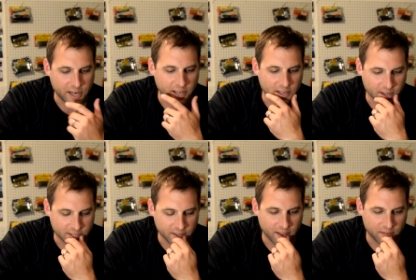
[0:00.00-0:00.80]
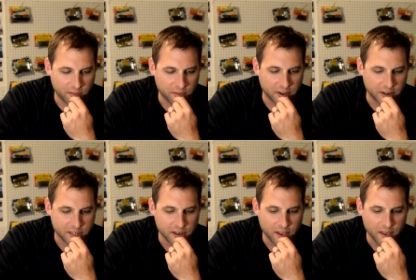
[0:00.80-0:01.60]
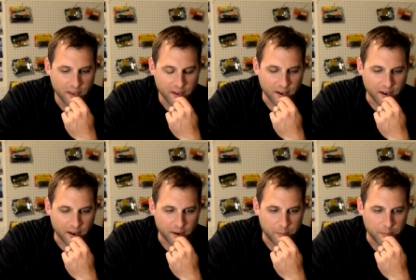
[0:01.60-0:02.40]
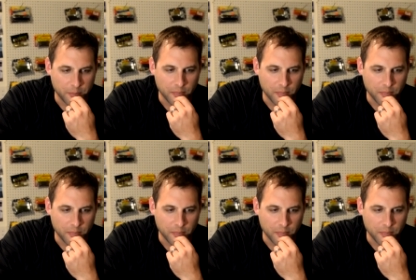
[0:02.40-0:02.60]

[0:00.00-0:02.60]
checked. I still have the footage. Um,